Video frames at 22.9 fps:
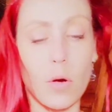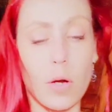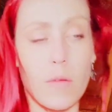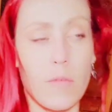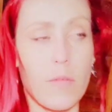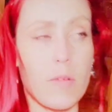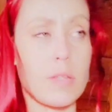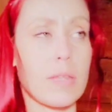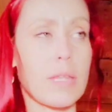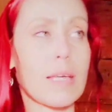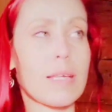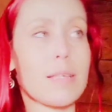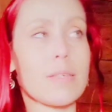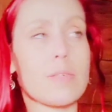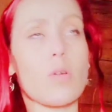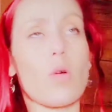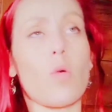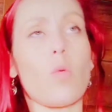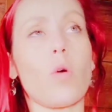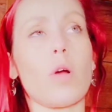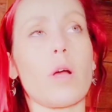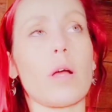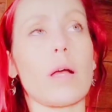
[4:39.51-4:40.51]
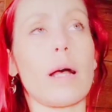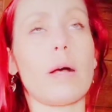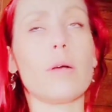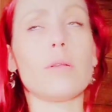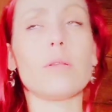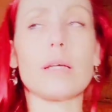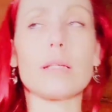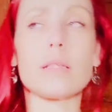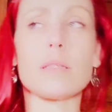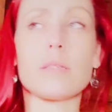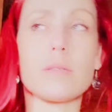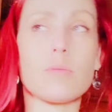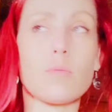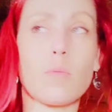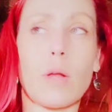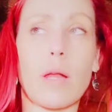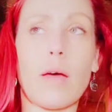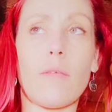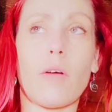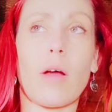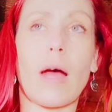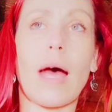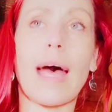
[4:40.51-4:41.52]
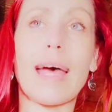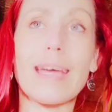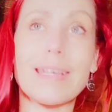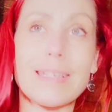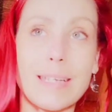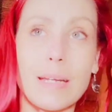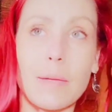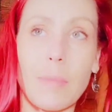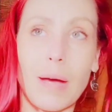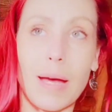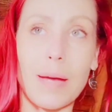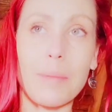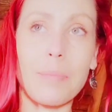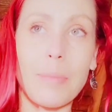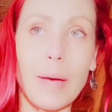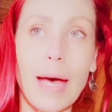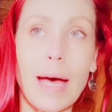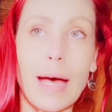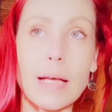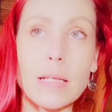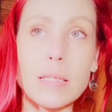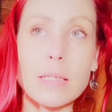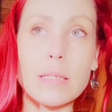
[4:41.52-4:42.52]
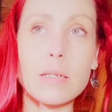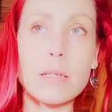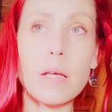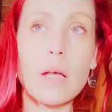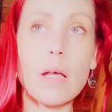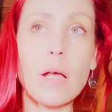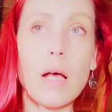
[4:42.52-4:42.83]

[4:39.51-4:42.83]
If things don't work out, that's whatever. I did my best.